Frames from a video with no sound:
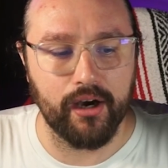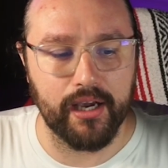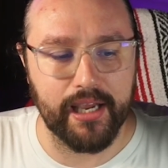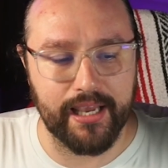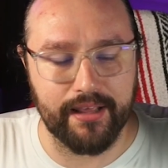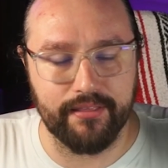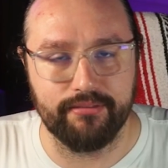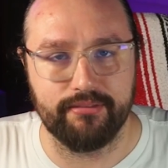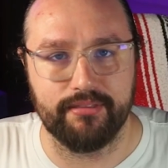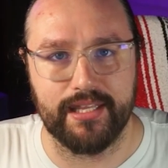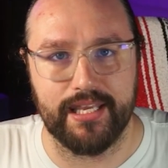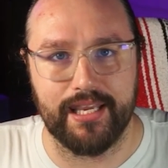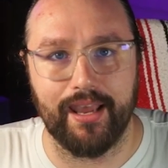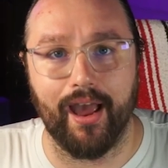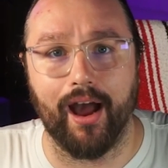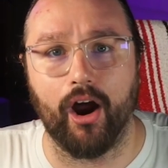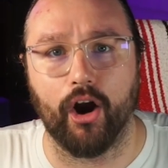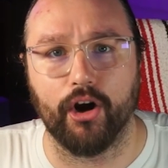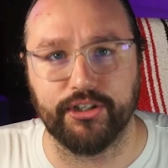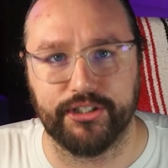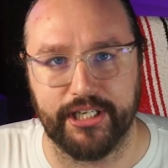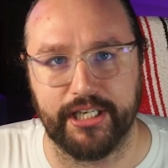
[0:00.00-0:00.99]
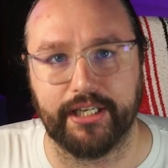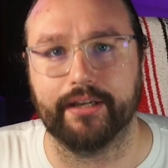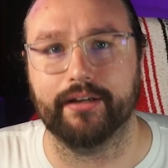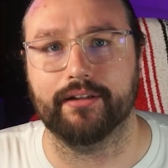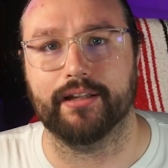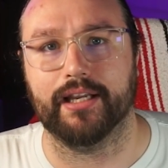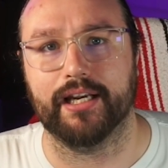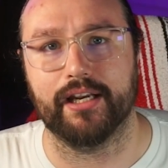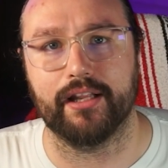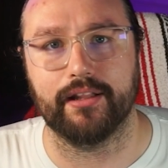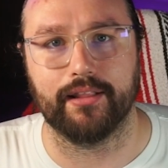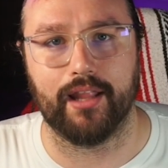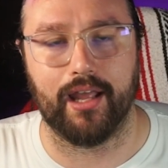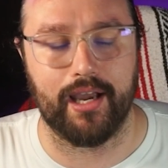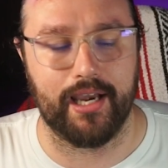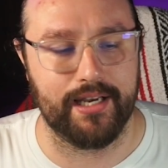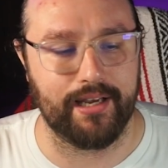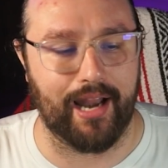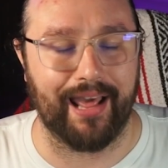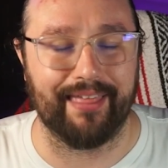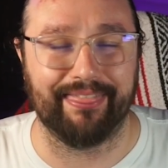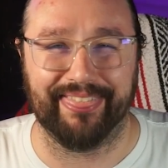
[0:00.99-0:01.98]
in the articulated
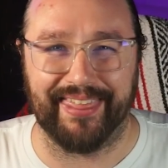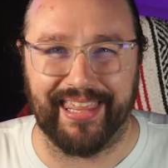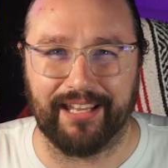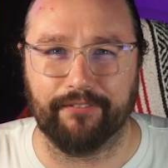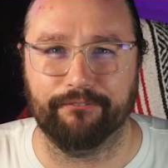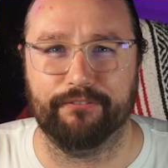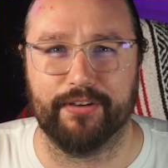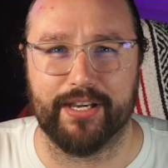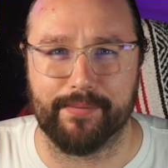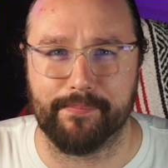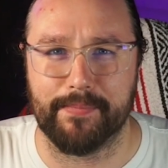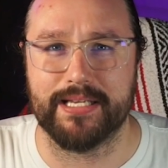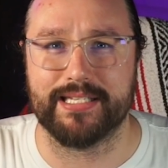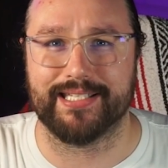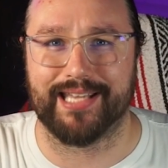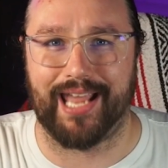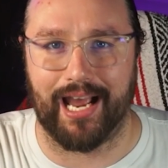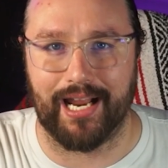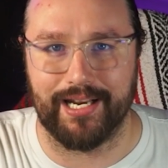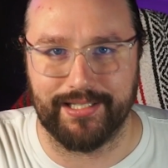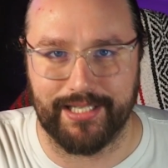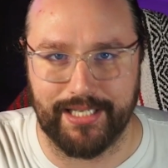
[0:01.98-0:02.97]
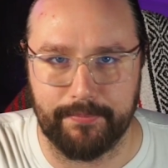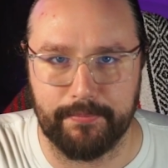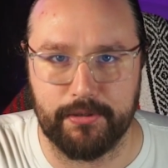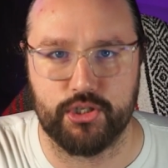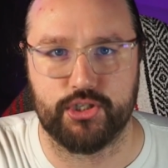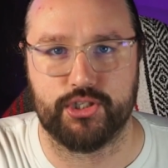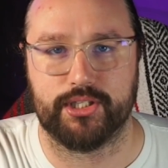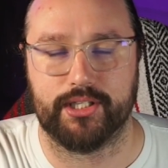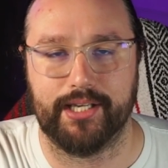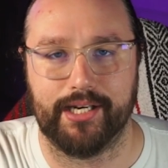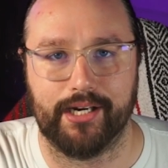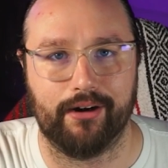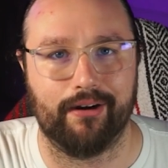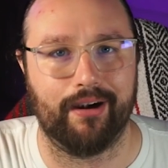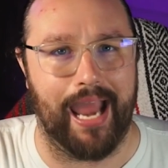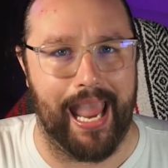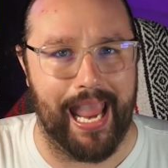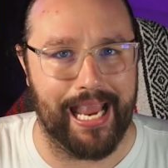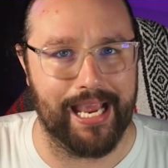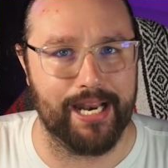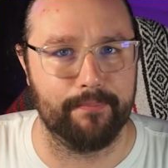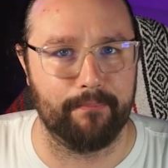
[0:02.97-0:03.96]
line, I think Figma's got Demon Slayer
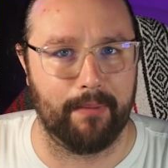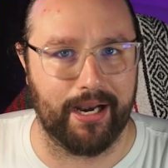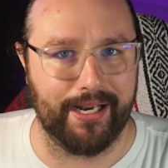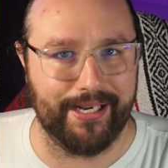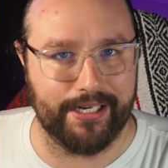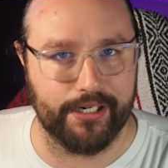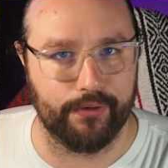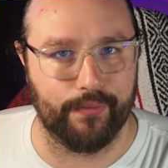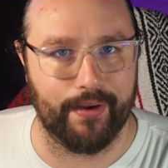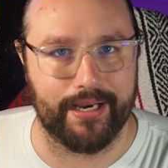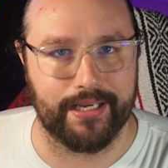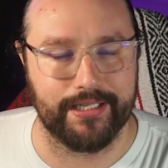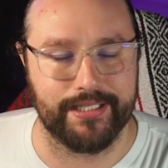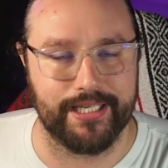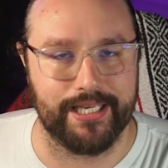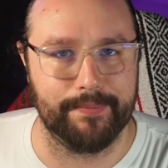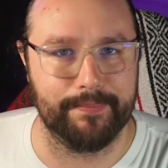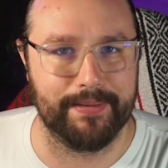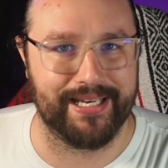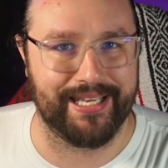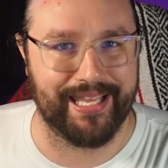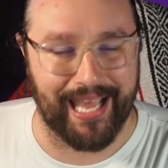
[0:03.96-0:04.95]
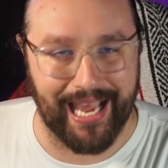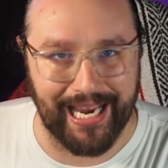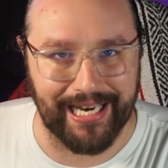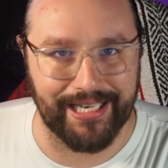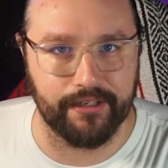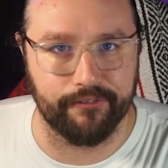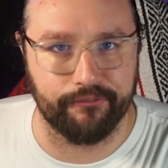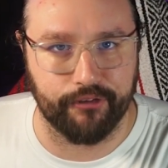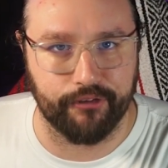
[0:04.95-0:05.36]
and My Hero Academia kind of